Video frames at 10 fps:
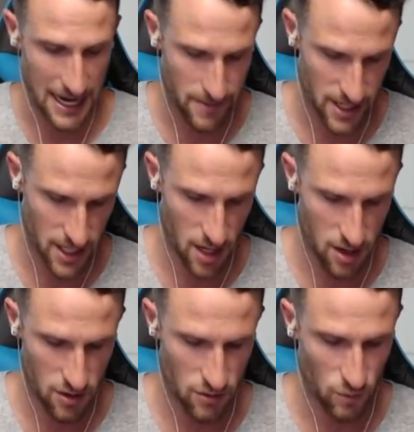I'm gonna
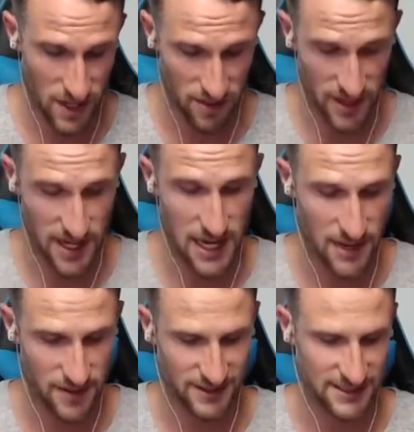go with the
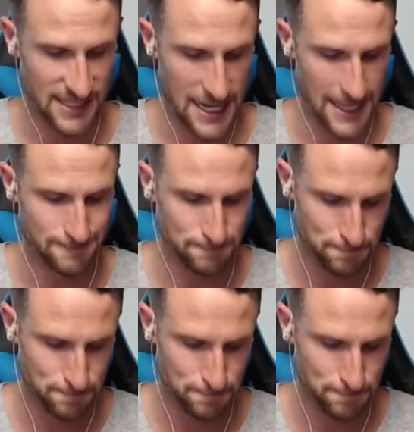hut this time.